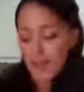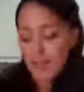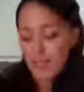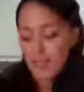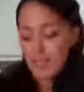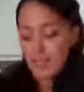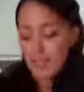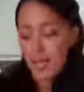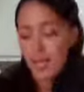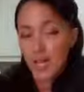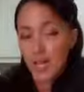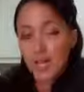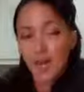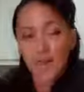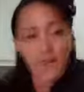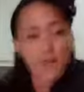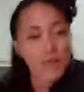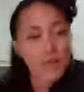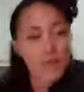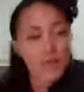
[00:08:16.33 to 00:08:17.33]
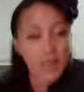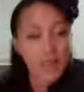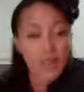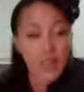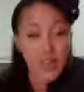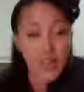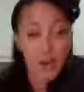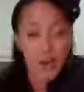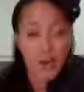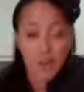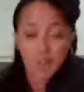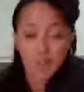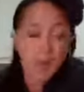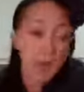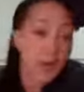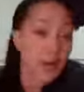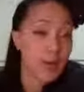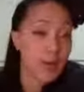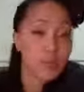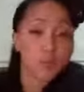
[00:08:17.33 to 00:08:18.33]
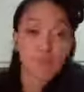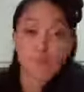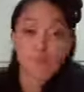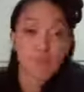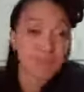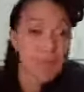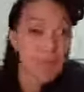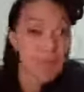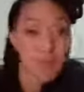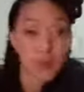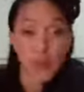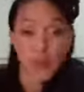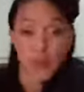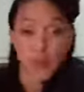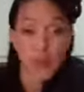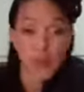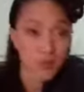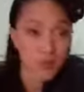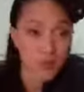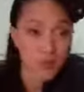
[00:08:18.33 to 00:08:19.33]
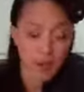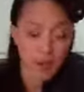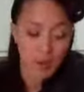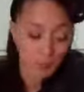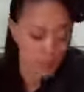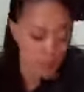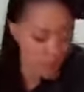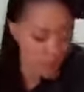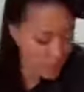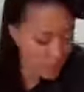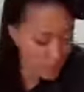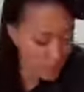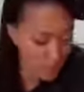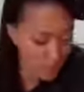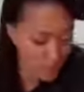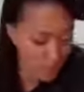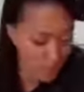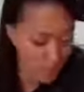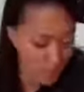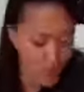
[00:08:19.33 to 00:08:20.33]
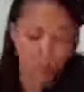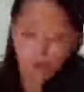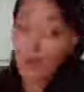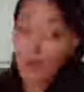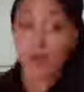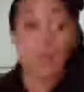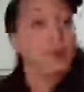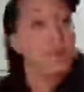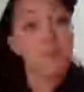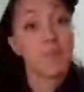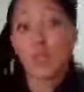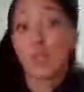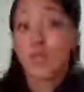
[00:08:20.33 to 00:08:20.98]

instead of thinner. But people are different about which textures they prefer.